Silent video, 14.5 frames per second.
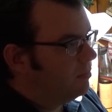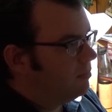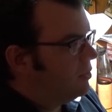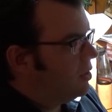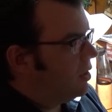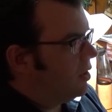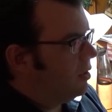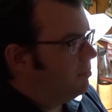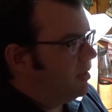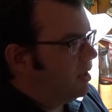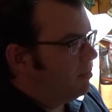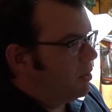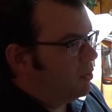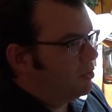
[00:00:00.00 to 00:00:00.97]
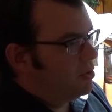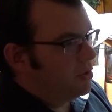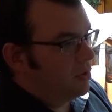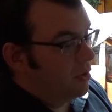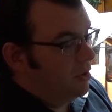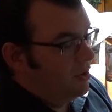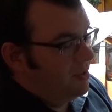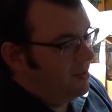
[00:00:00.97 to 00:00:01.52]
call me
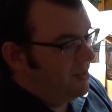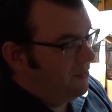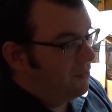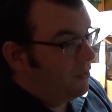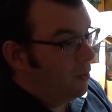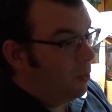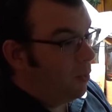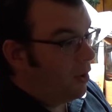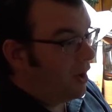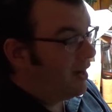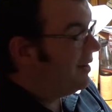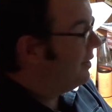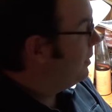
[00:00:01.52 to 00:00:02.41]
emotional if you want.